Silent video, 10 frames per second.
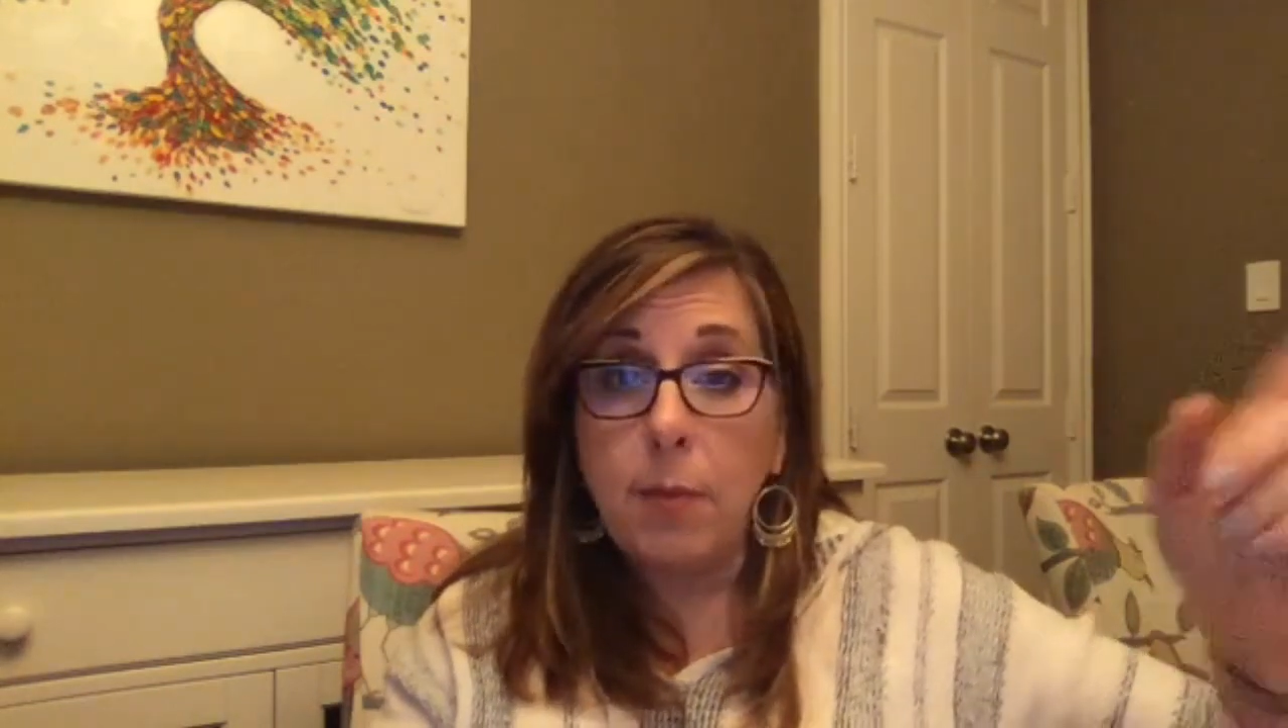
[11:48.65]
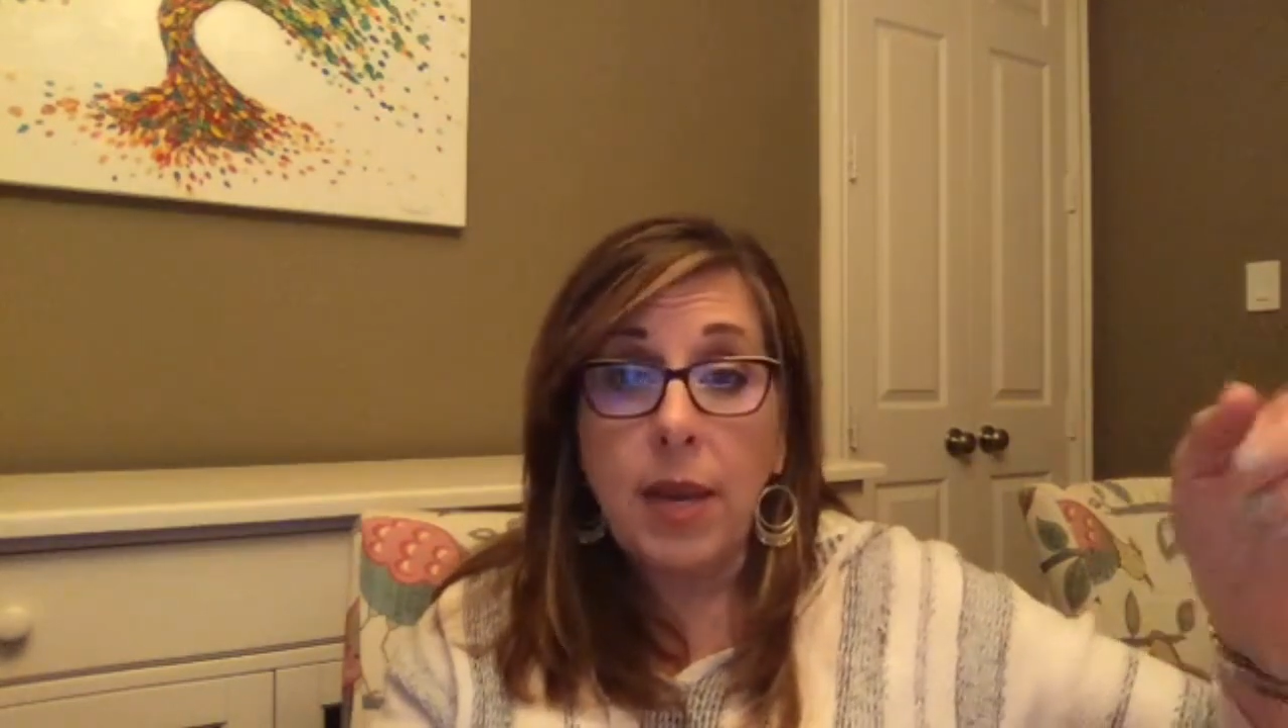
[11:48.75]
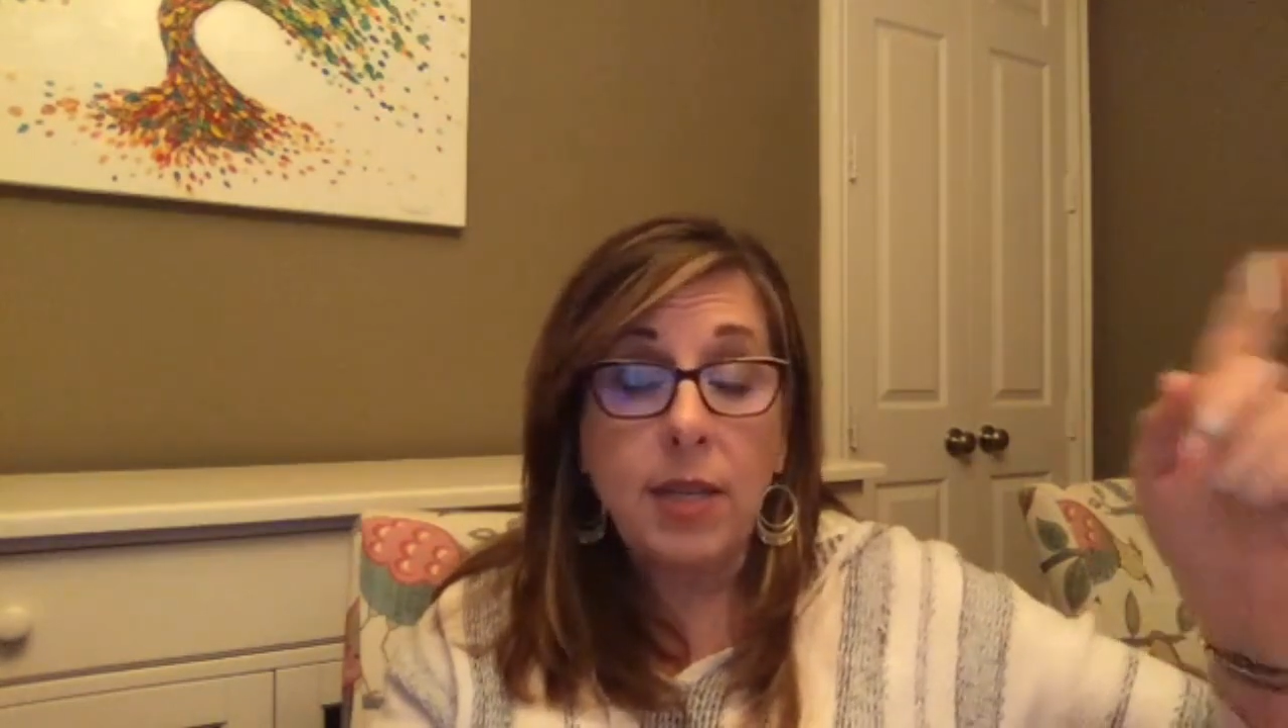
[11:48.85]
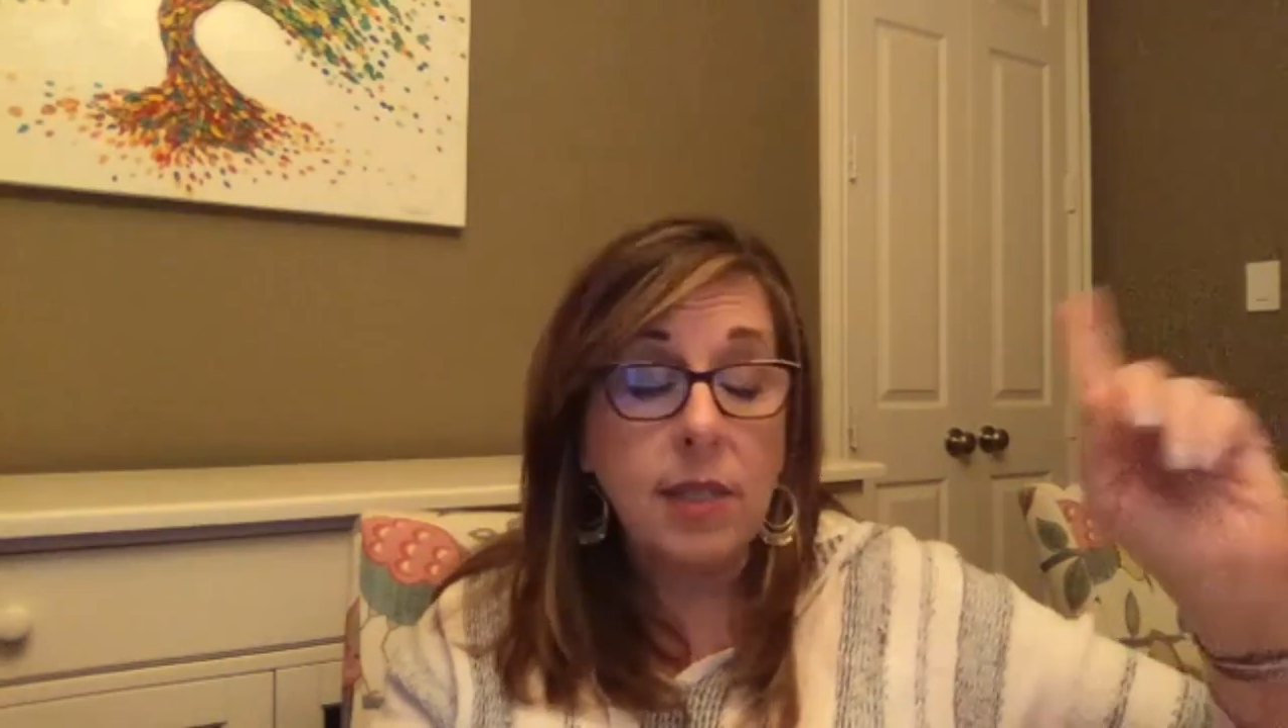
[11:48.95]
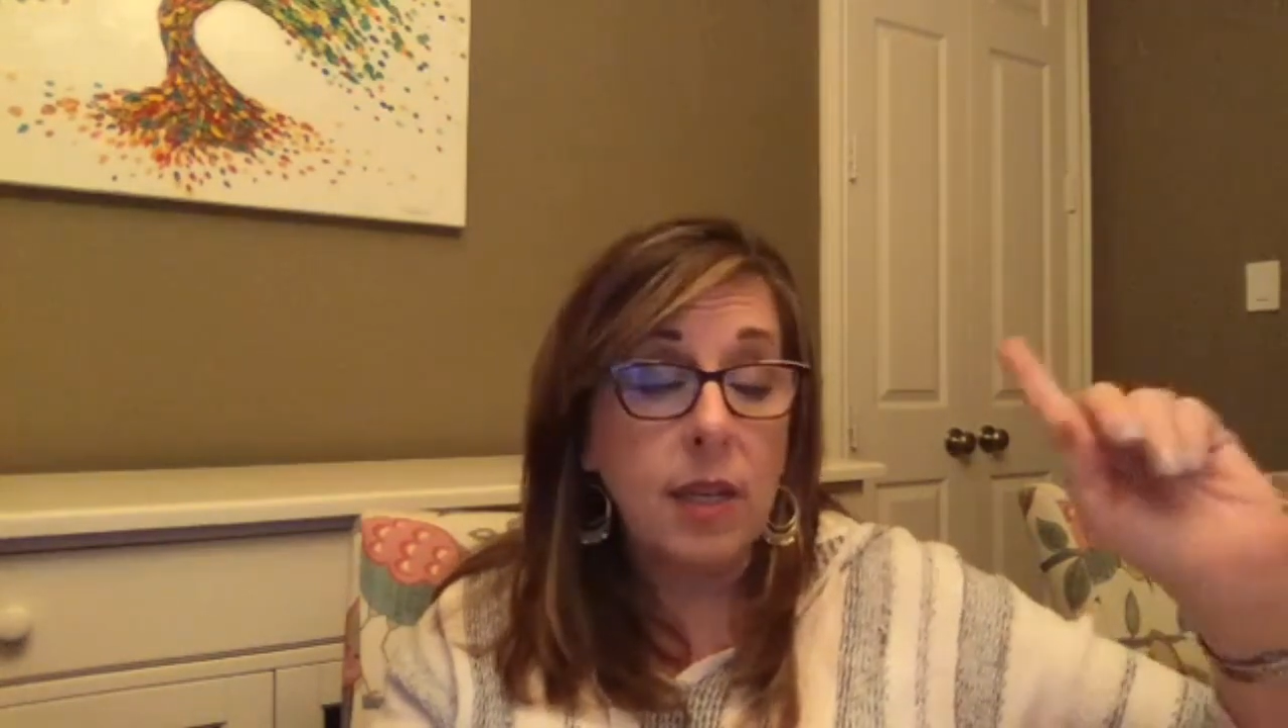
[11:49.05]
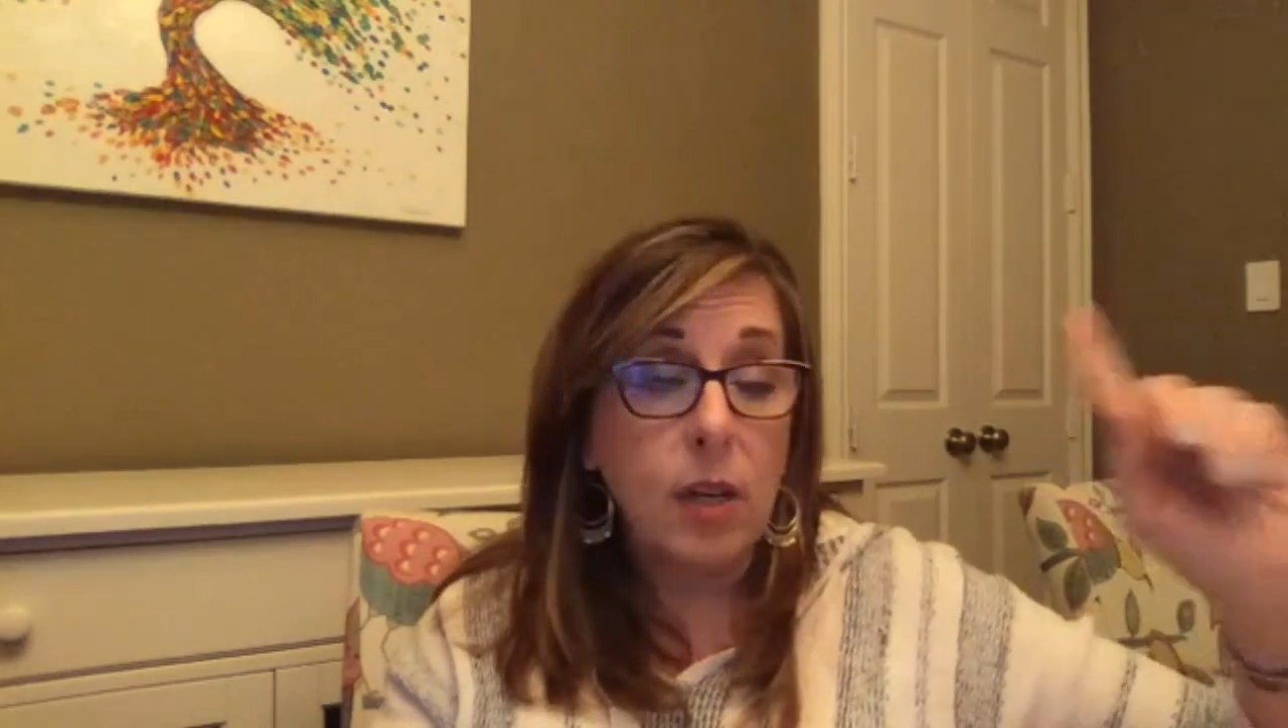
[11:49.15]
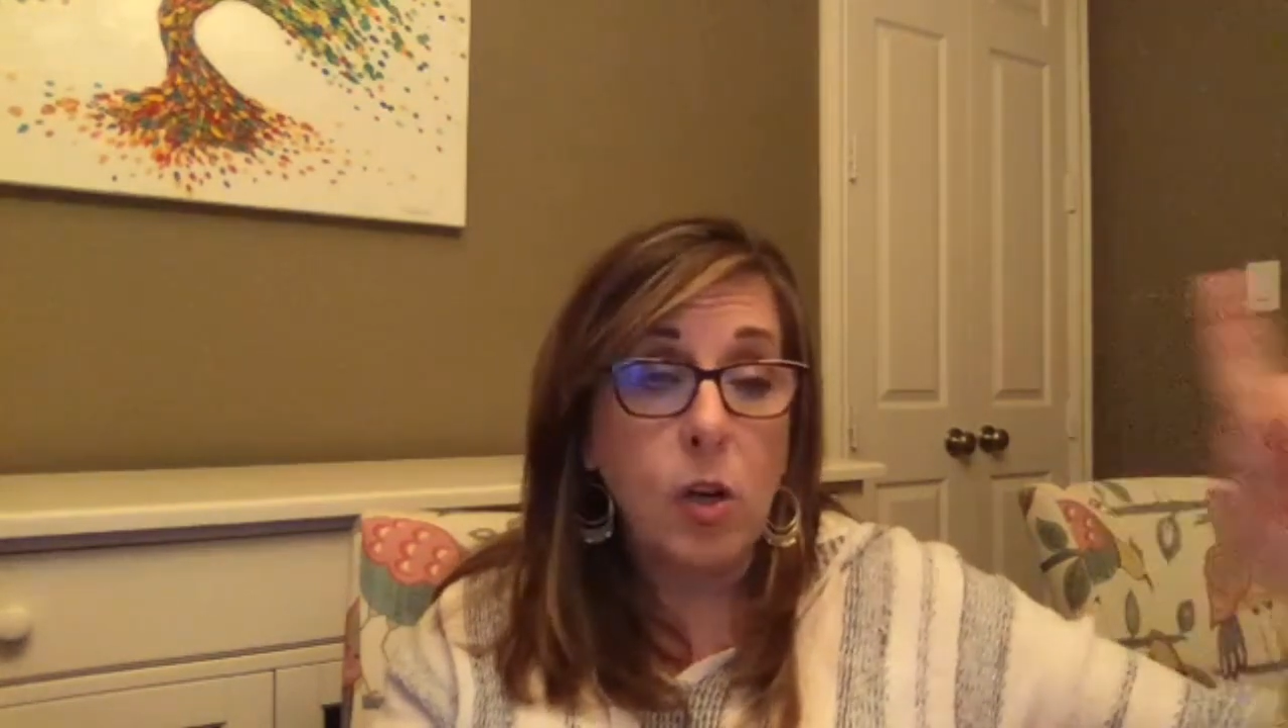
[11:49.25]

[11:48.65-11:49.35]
pacing